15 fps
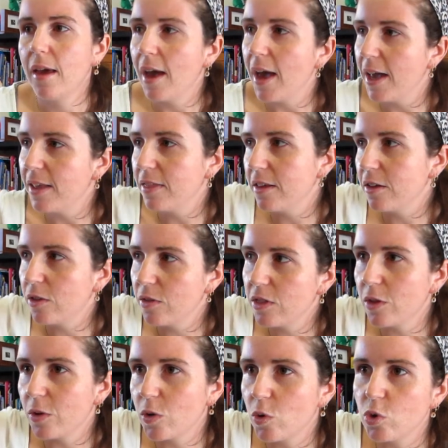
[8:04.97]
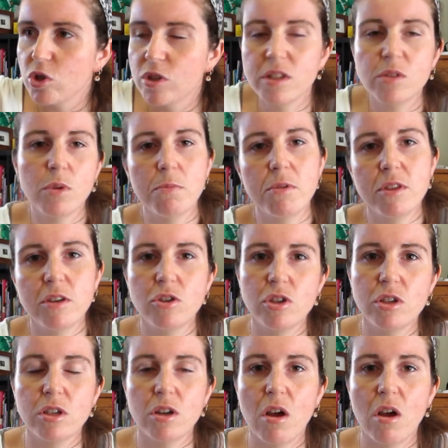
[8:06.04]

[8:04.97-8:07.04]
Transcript: And the cushions were positioned